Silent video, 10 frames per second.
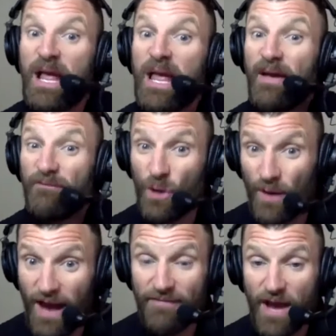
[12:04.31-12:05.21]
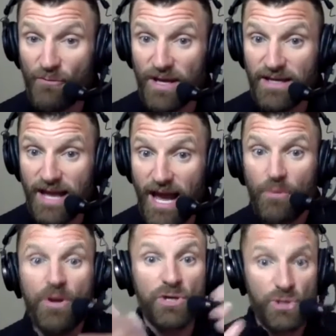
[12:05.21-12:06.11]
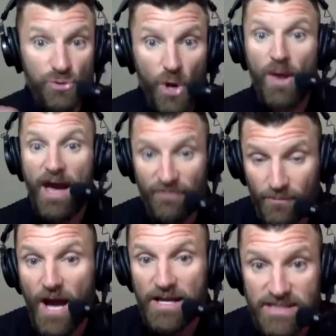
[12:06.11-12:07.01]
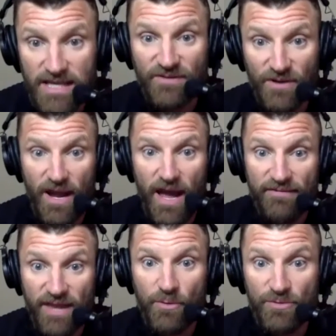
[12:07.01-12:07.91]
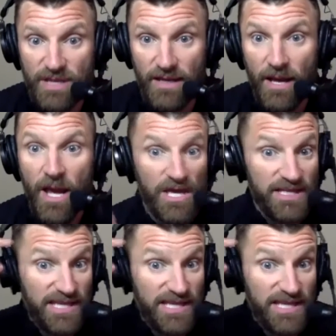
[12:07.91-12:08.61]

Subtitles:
If you don't have that written down, you don't have a process for your halftime routine.